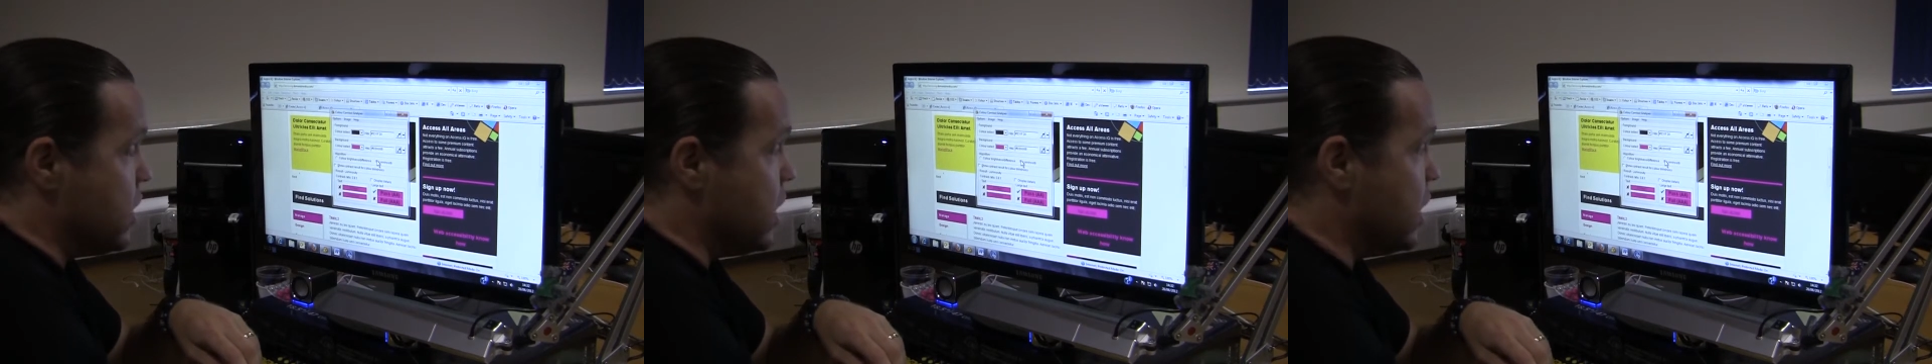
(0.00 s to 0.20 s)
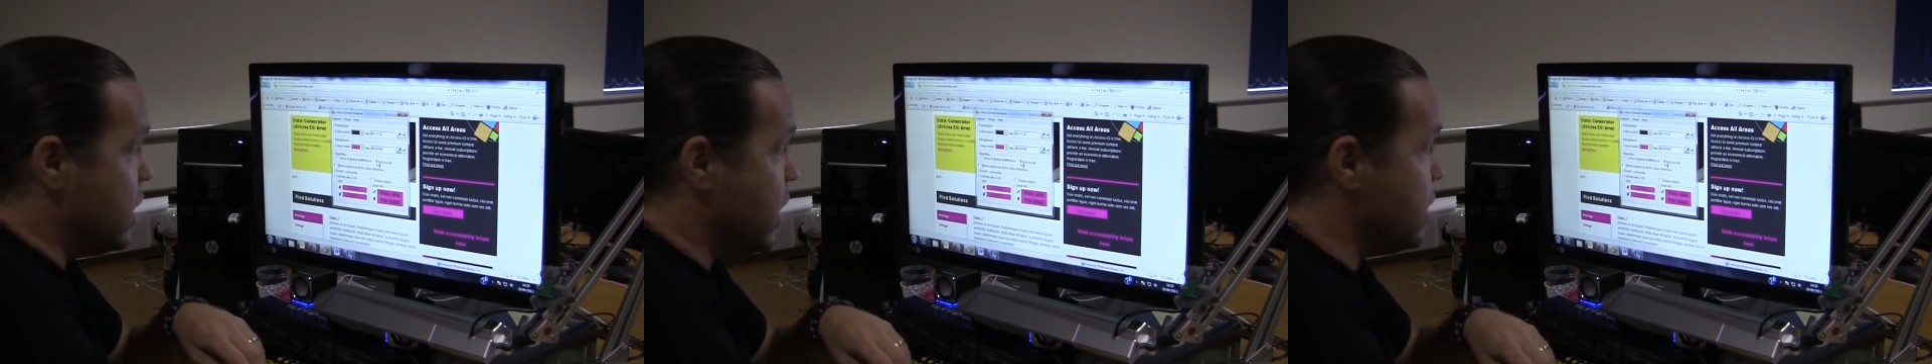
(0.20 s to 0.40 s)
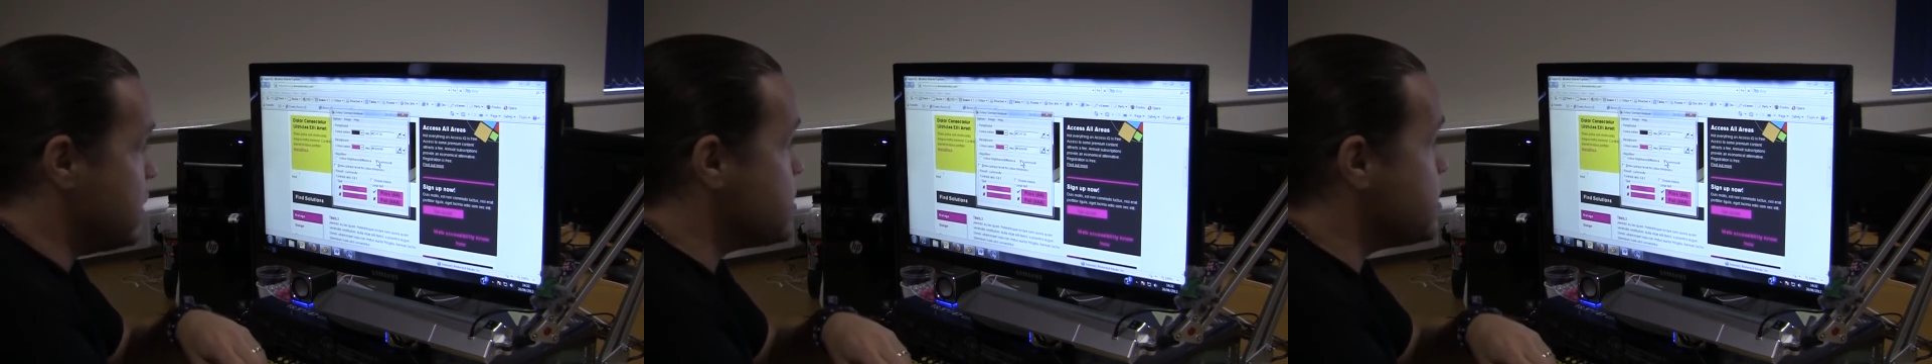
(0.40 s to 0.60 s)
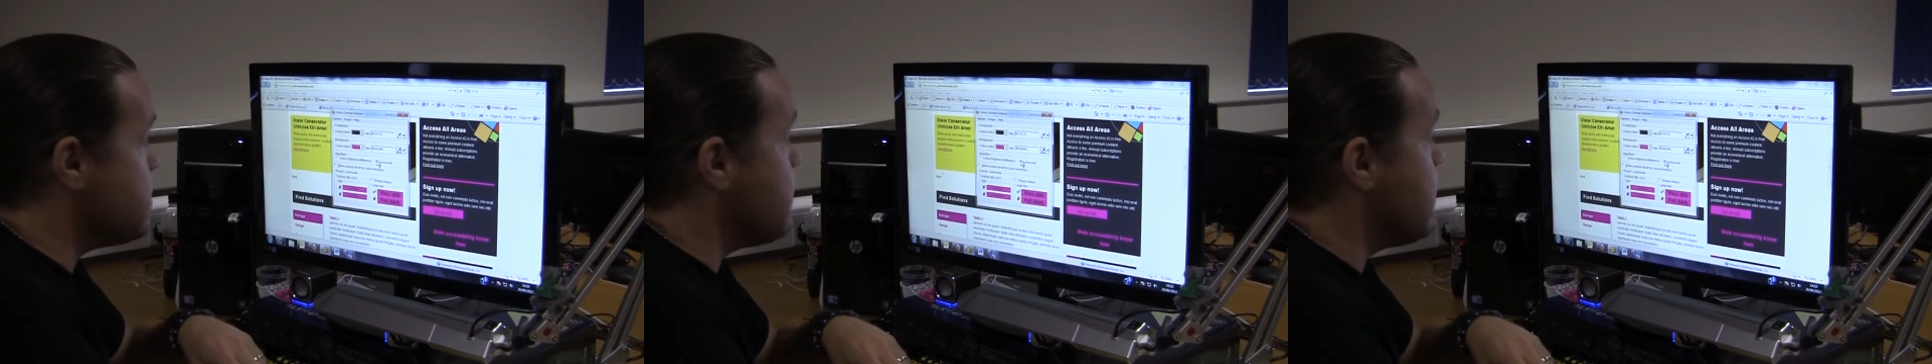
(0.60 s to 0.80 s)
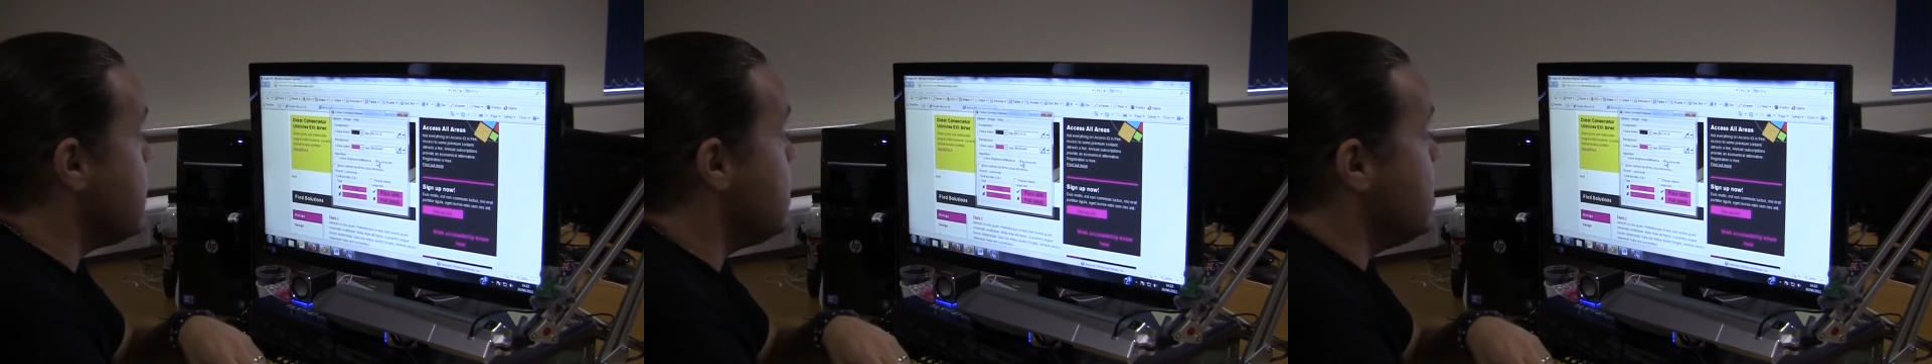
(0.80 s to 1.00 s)
guidelines.
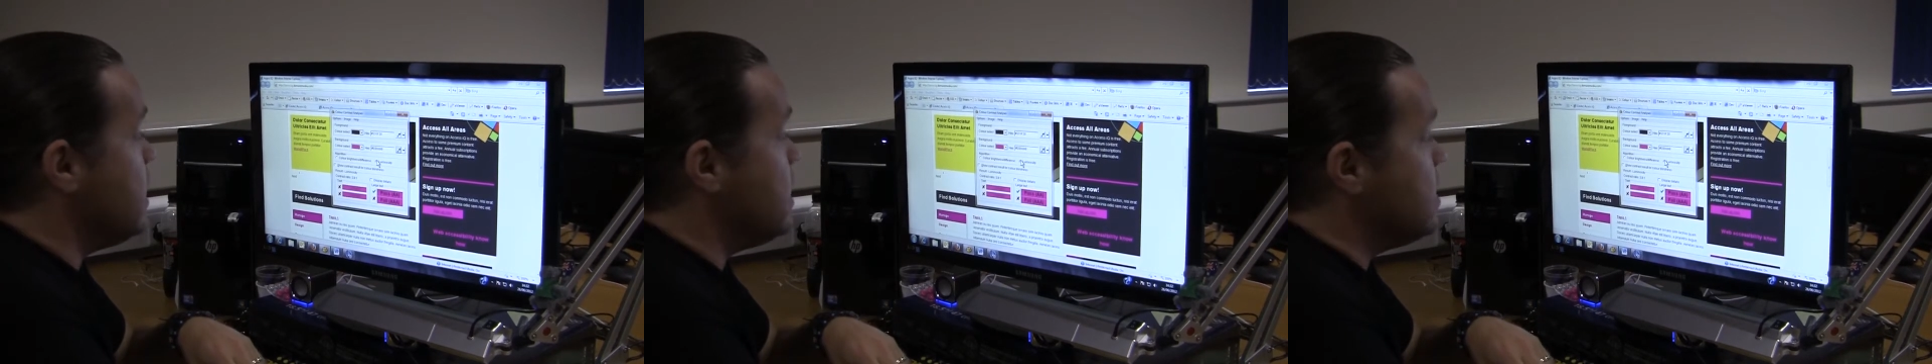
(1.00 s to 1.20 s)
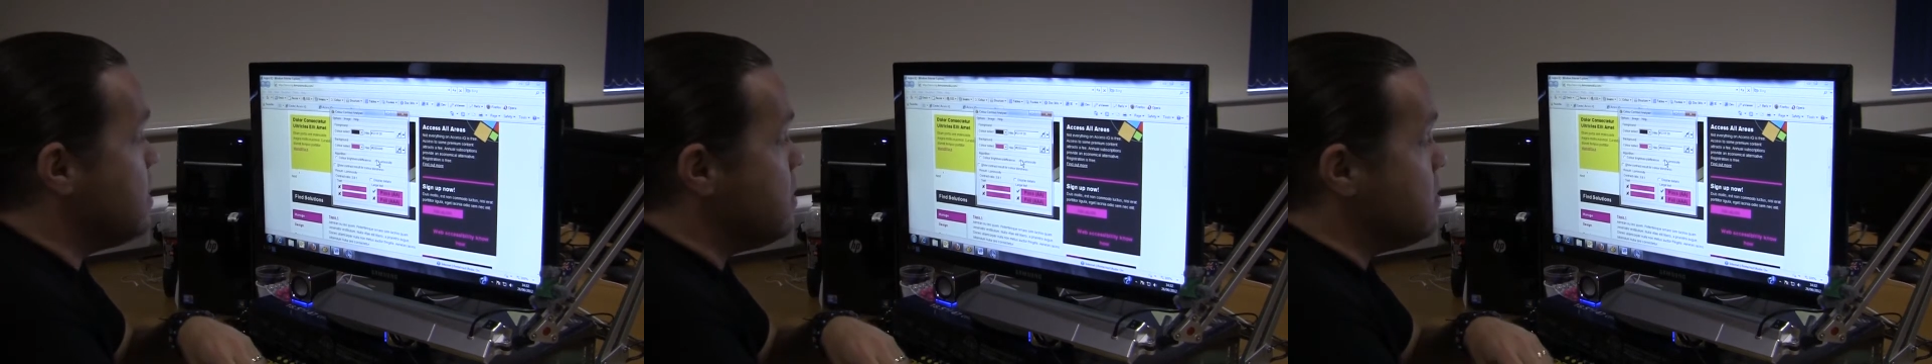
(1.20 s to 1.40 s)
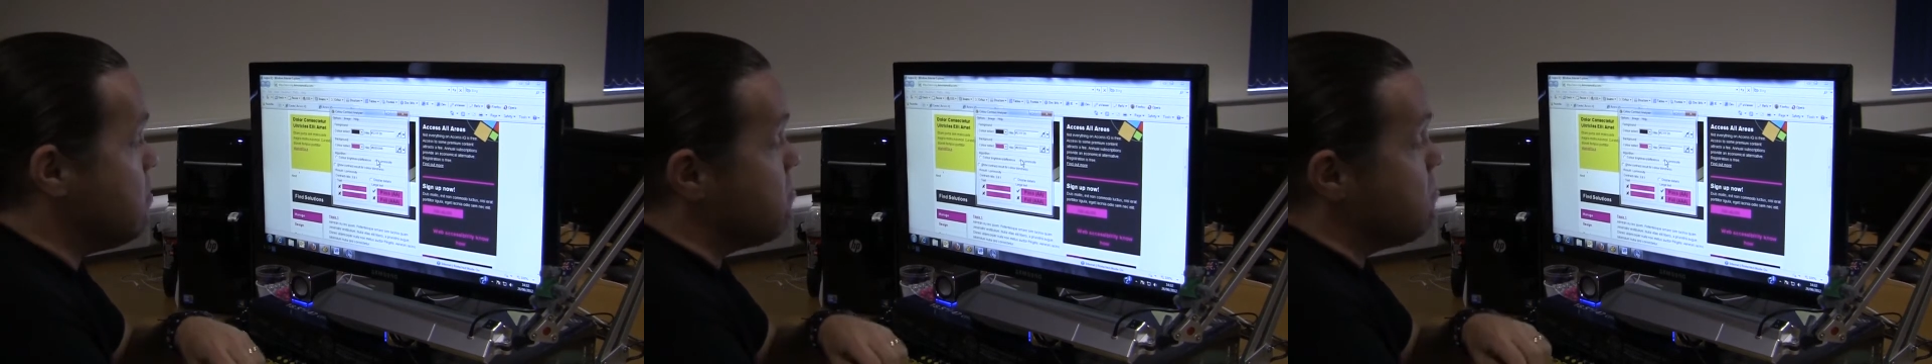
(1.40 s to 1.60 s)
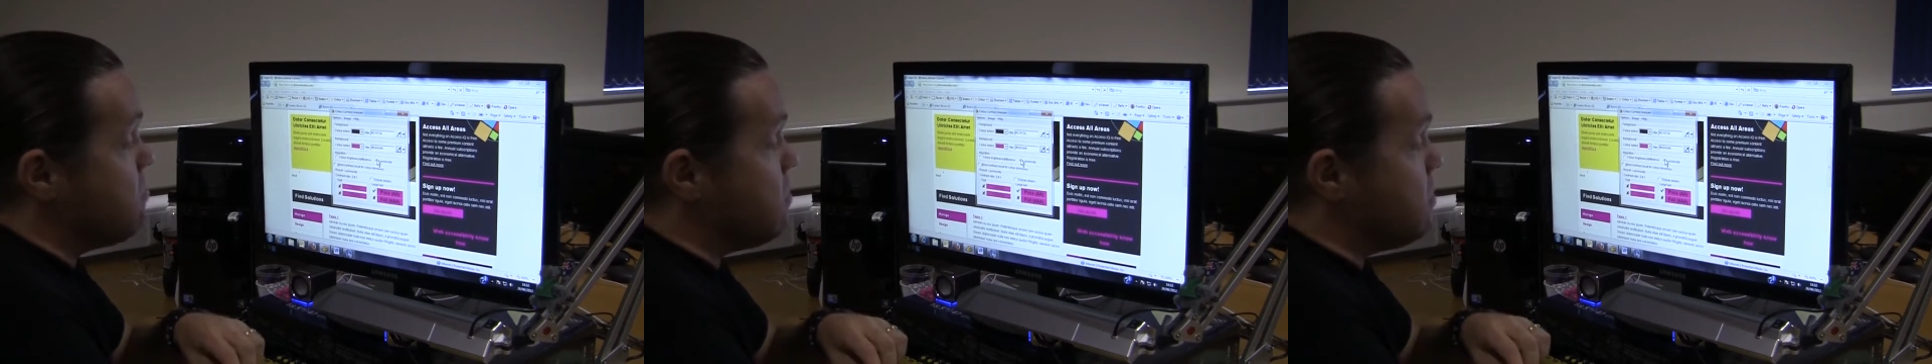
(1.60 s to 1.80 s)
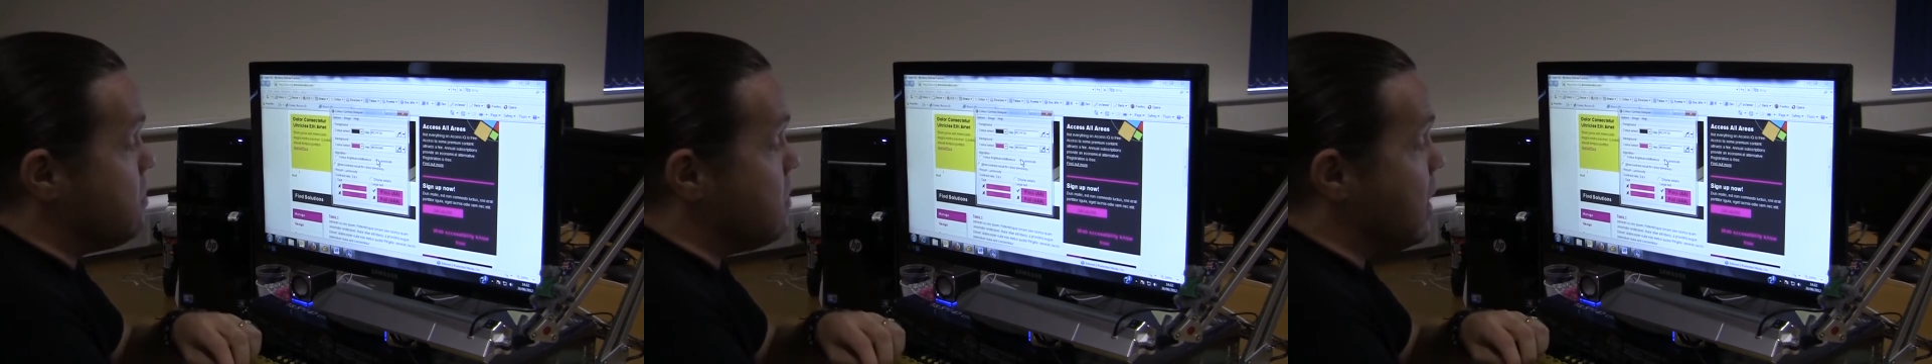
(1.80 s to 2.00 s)

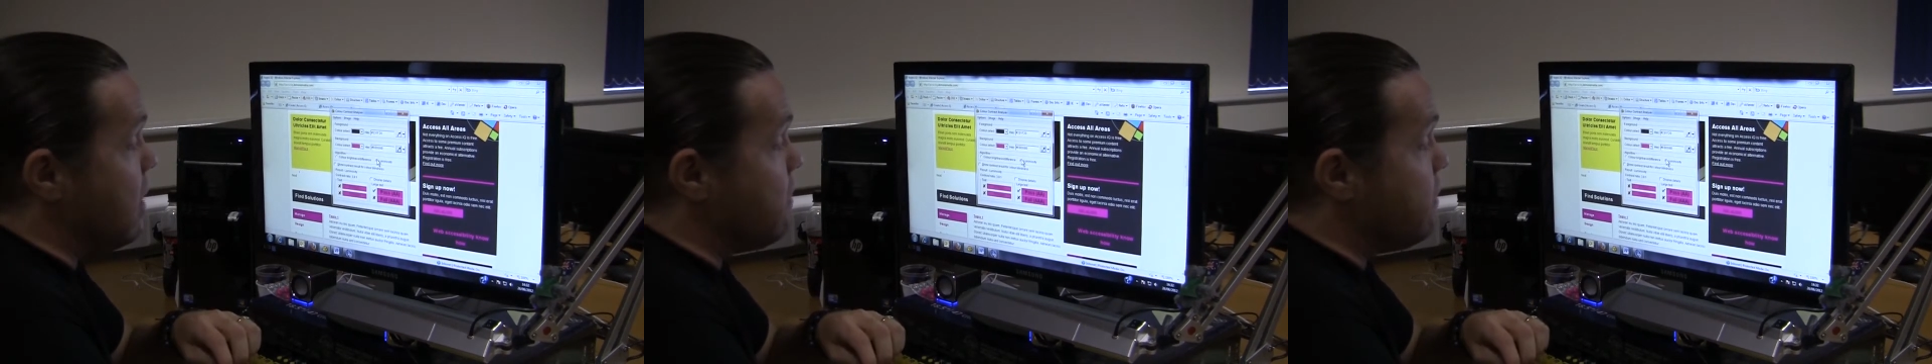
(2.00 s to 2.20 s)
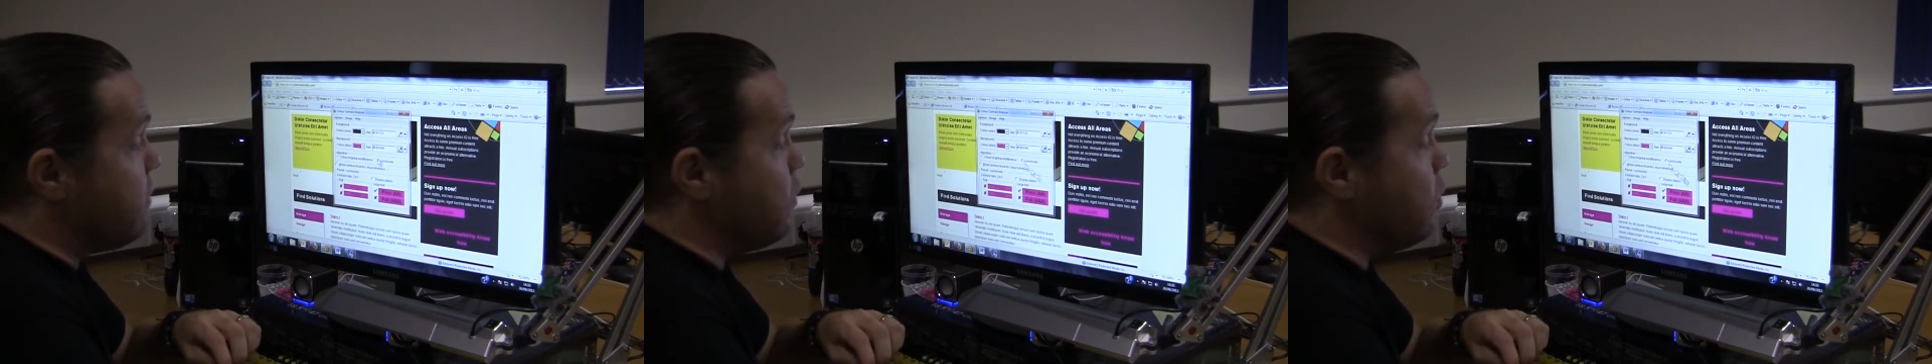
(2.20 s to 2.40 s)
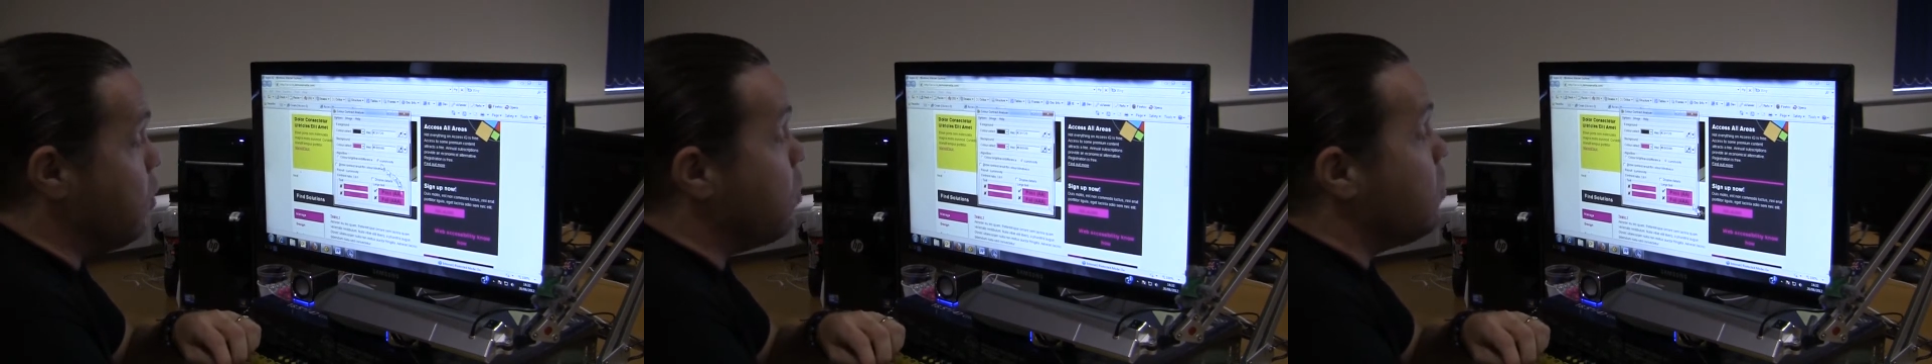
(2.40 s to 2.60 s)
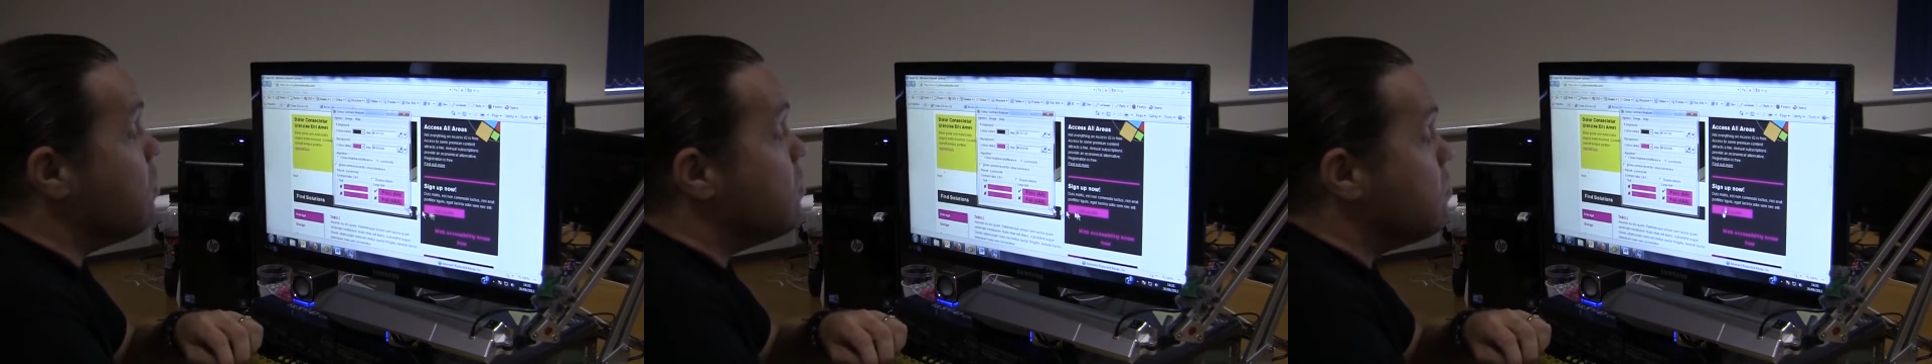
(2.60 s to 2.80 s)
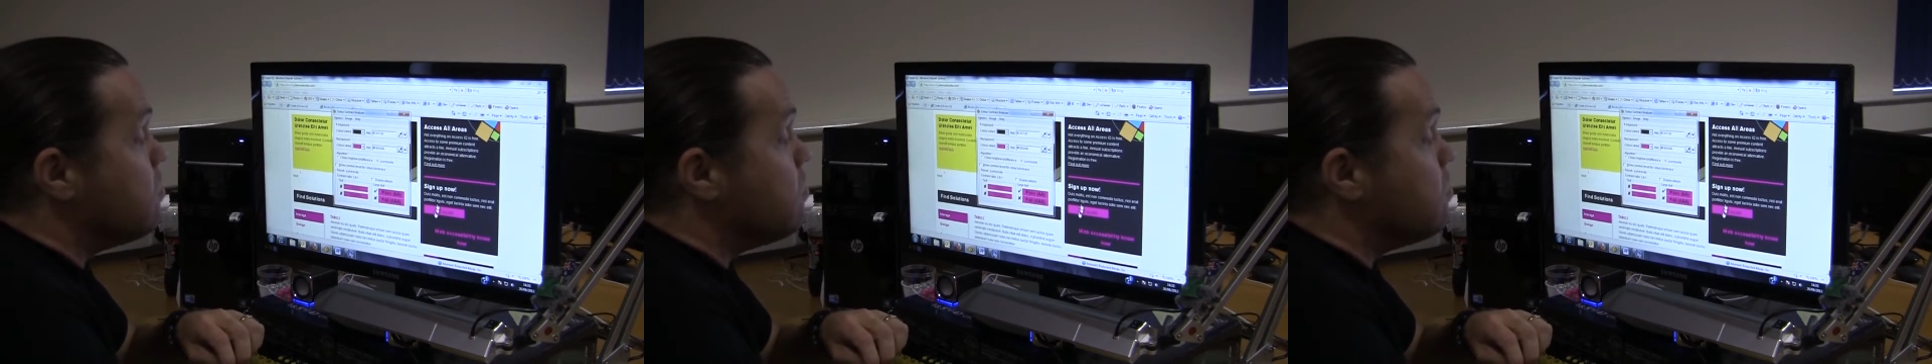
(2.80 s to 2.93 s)
Therefore,